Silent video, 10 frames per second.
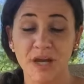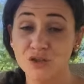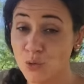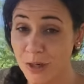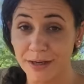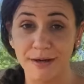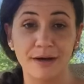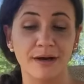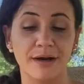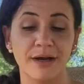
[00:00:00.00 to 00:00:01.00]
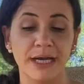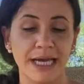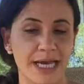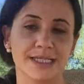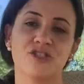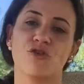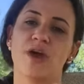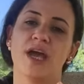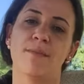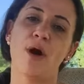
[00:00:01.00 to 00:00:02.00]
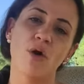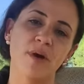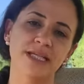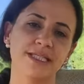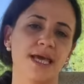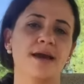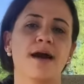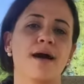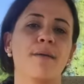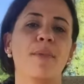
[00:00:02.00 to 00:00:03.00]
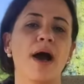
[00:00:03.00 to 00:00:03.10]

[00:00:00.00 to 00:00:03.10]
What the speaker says: Twitter, Instagram, Always Think Up.